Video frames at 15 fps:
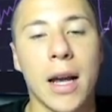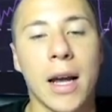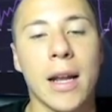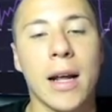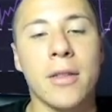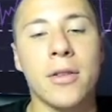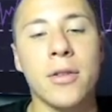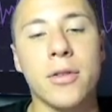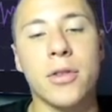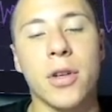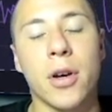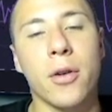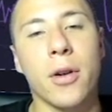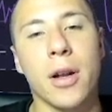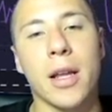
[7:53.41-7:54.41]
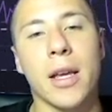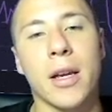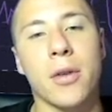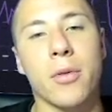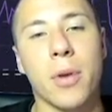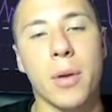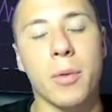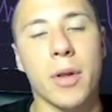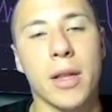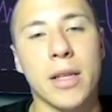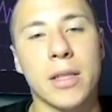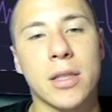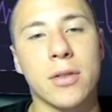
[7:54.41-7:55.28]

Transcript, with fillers: and I do totally agree with this.